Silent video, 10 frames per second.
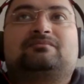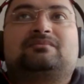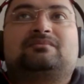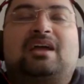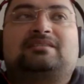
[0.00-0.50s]

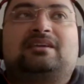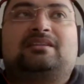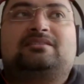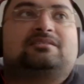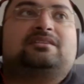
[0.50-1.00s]
I say the
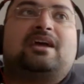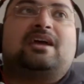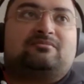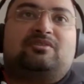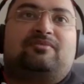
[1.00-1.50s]
journey
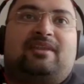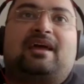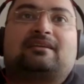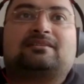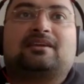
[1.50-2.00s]
has been
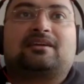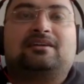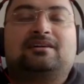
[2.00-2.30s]
fantastic.